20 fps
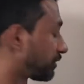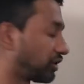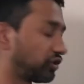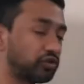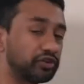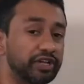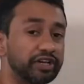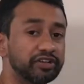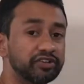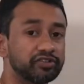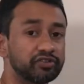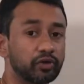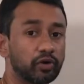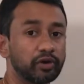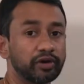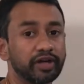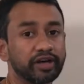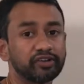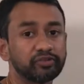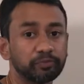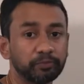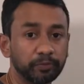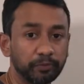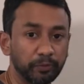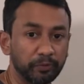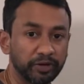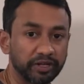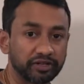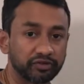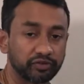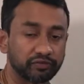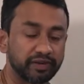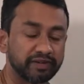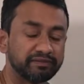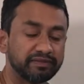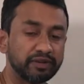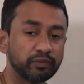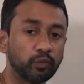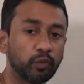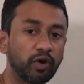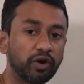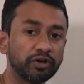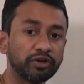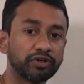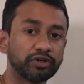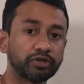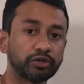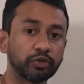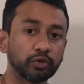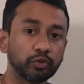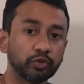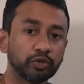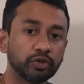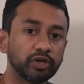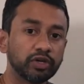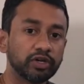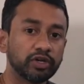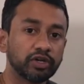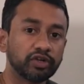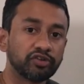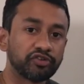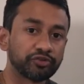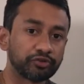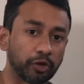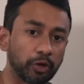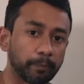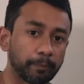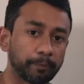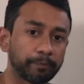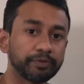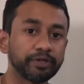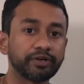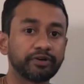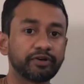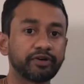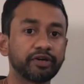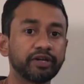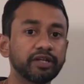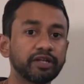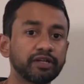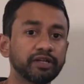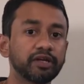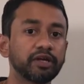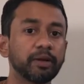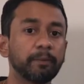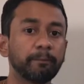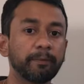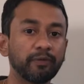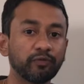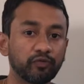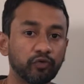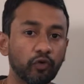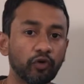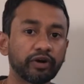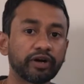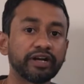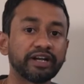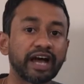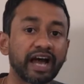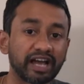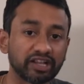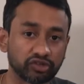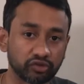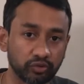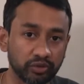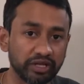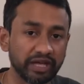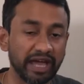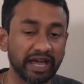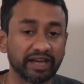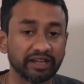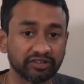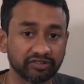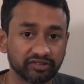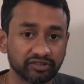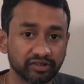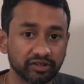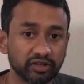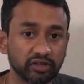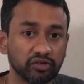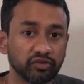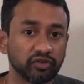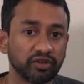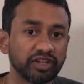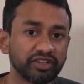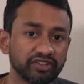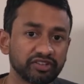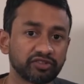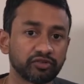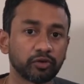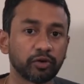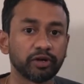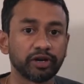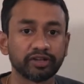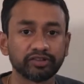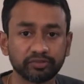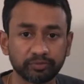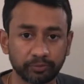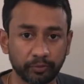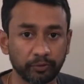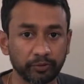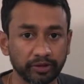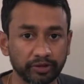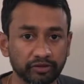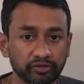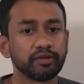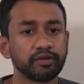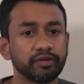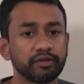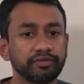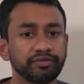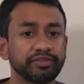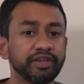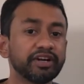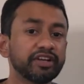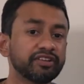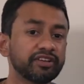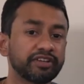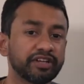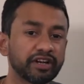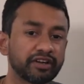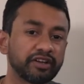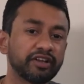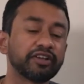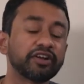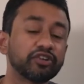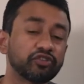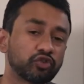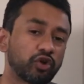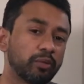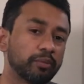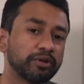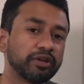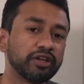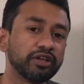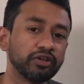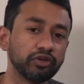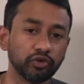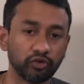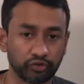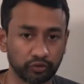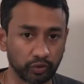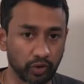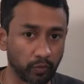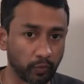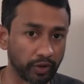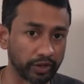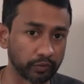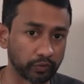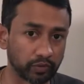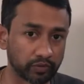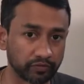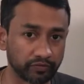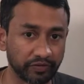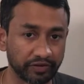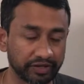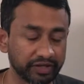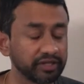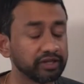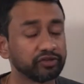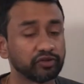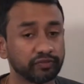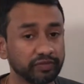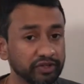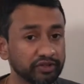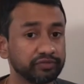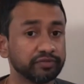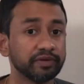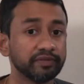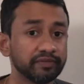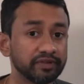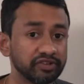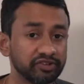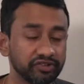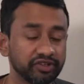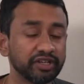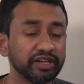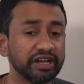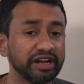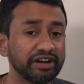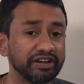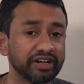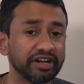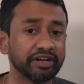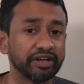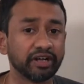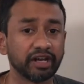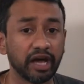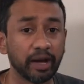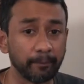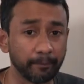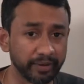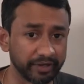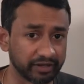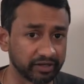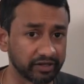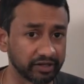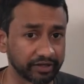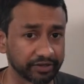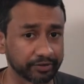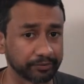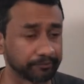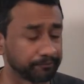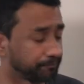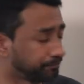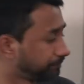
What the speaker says: So that is called as pruning. So when we want to stop the tree before it actually ends. So that's called as pruning. That is a technique that is commonly used to avoid overfitting, so which we will see in detail a bit later.